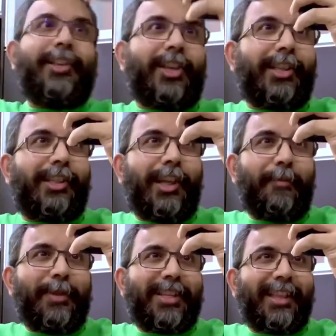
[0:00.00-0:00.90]
Just did a
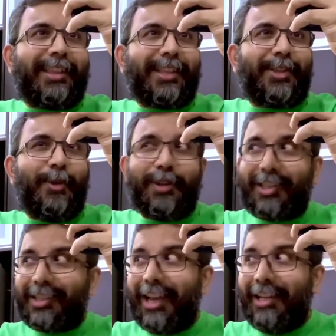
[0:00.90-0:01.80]
presentation
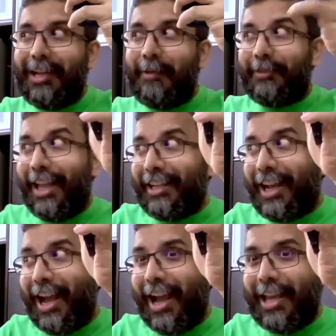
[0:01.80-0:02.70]
signing up that
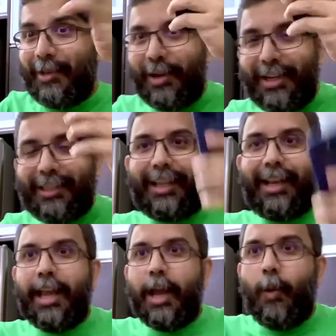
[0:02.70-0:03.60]
guy. You understand?
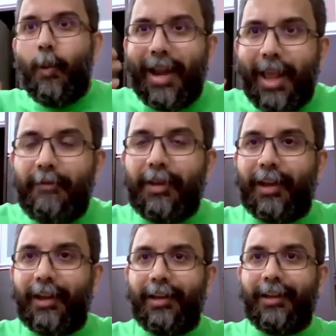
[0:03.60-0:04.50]

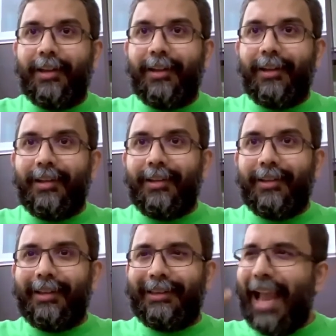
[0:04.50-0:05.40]
Whatever.
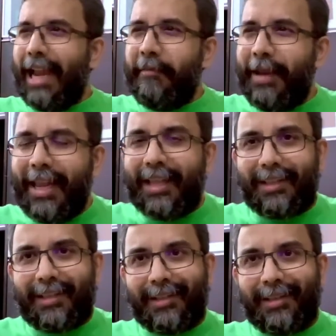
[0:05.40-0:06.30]
Ten
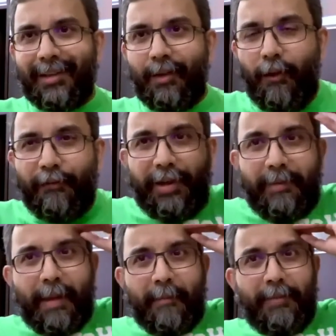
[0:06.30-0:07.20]
minutes of
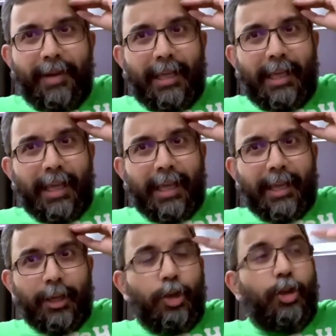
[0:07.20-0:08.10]
remembering
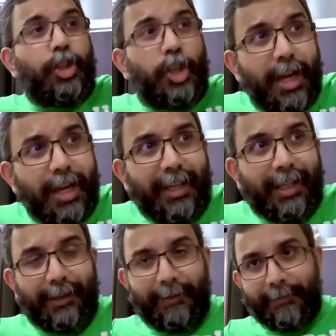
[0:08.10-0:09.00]
your journey.